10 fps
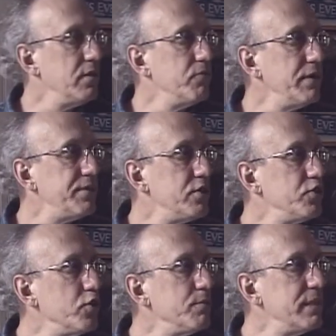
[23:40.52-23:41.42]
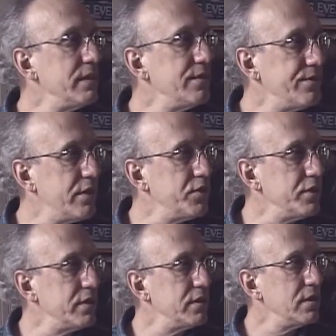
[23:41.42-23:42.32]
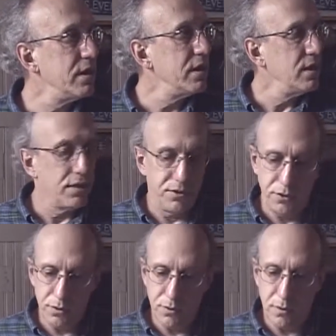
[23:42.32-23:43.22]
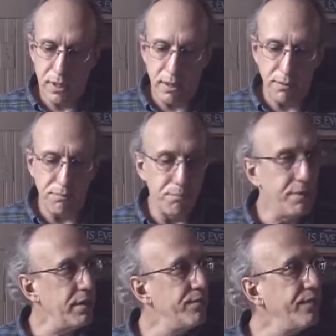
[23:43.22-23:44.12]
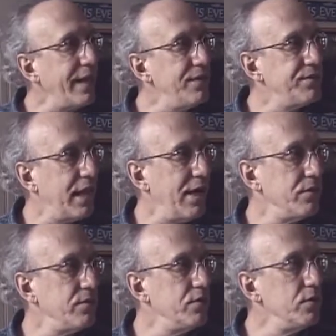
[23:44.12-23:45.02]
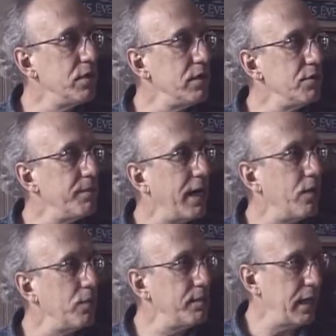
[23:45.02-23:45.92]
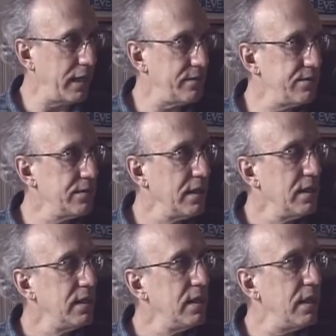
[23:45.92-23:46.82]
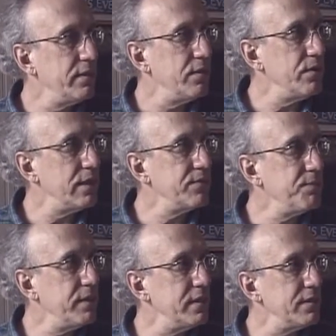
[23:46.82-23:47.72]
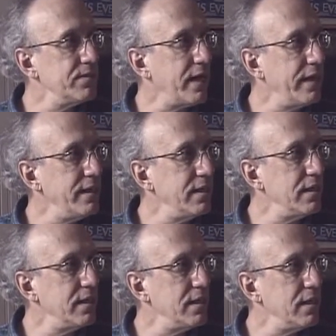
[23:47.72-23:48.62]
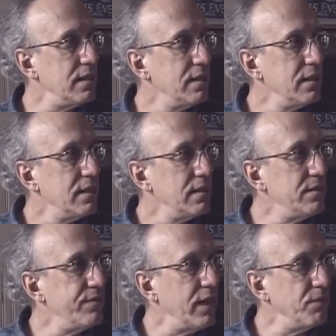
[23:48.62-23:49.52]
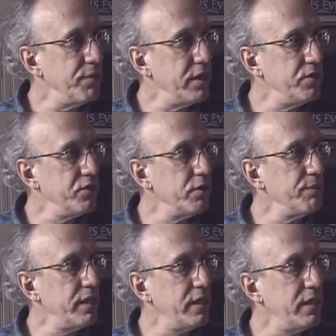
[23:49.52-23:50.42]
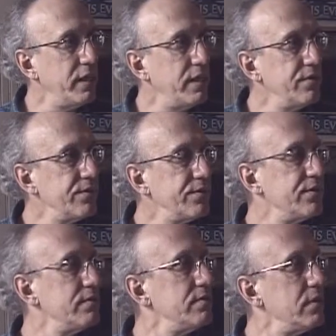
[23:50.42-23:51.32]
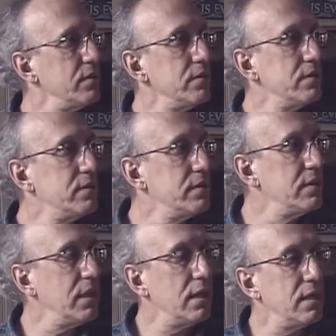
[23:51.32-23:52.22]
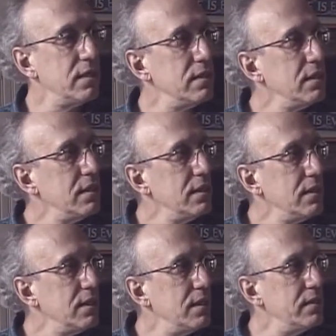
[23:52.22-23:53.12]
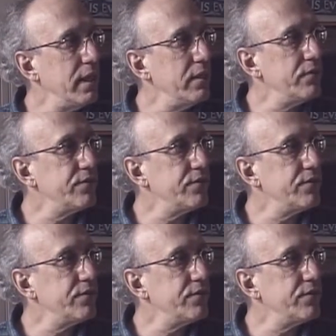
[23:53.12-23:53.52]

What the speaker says: recent German decision to phase out nuclear power plants. I know that's been an exciting development in Germany, and I just heard a day or